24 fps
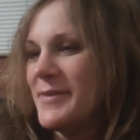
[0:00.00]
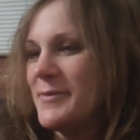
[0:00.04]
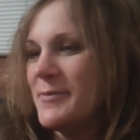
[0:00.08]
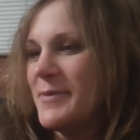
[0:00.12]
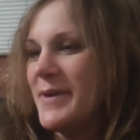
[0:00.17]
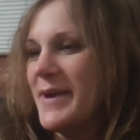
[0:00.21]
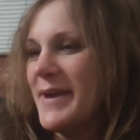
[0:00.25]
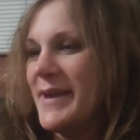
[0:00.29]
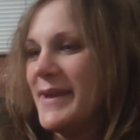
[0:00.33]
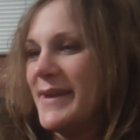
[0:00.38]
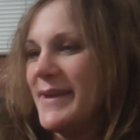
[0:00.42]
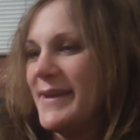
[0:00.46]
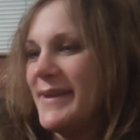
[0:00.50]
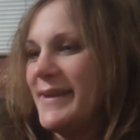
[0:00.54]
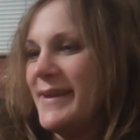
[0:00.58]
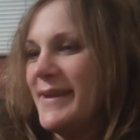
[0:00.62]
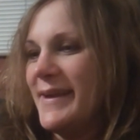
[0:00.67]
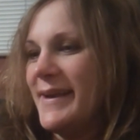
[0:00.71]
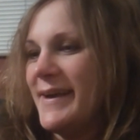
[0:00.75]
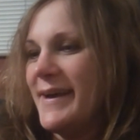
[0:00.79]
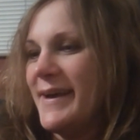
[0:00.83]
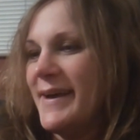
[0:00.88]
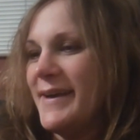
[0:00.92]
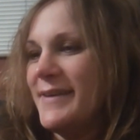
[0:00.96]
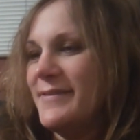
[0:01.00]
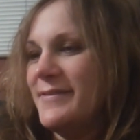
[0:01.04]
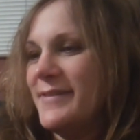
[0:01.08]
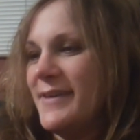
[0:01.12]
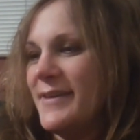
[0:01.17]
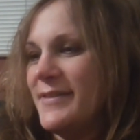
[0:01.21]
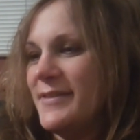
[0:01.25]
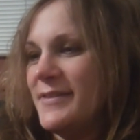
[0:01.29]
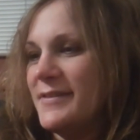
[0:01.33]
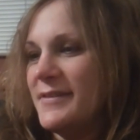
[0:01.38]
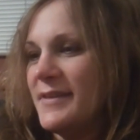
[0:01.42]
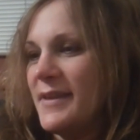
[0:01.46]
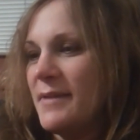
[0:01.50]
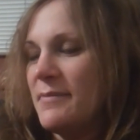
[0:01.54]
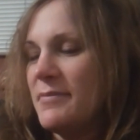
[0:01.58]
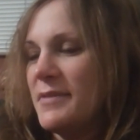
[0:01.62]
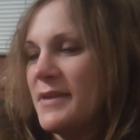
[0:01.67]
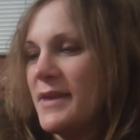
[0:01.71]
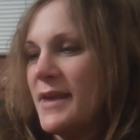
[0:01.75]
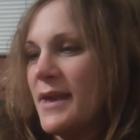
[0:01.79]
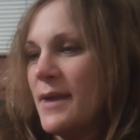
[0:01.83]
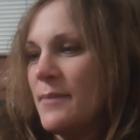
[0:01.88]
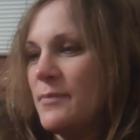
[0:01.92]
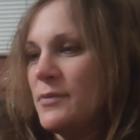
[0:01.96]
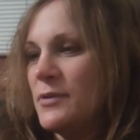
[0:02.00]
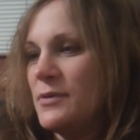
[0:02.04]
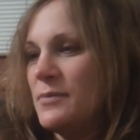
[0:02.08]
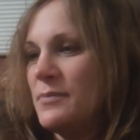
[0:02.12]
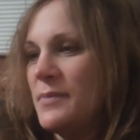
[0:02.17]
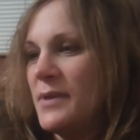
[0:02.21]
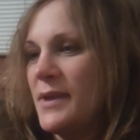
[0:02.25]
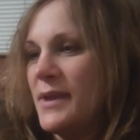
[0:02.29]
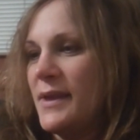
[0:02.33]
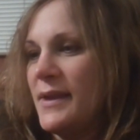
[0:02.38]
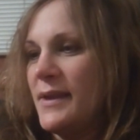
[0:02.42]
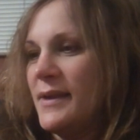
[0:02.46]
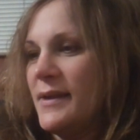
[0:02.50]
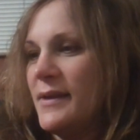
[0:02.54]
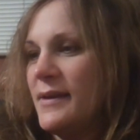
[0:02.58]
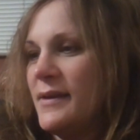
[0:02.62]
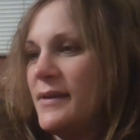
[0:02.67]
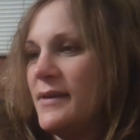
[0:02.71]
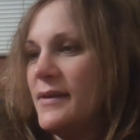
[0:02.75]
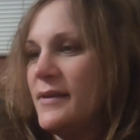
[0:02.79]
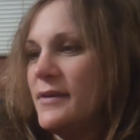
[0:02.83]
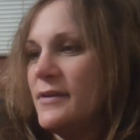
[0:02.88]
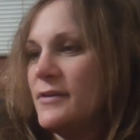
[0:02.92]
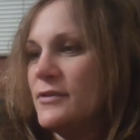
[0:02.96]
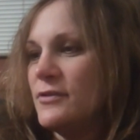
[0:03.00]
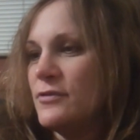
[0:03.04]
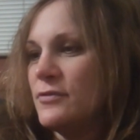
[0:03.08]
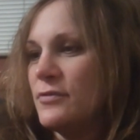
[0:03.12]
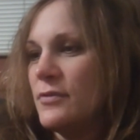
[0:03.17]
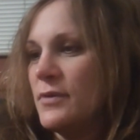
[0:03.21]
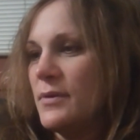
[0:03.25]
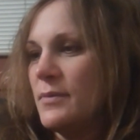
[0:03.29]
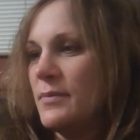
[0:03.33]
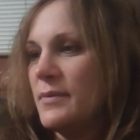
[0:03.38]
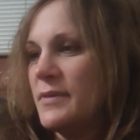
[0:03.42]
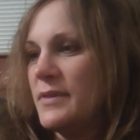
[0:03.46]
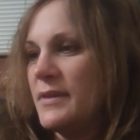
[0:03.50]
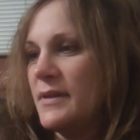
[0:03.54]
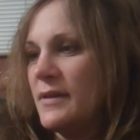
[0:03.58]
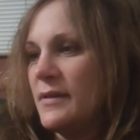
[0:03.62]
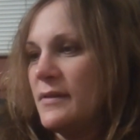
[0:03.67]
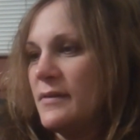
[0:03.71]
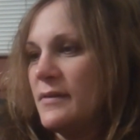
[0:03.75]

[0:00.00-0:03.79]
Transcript: the way, I've had the same thing happen to me. Troy, a whole you...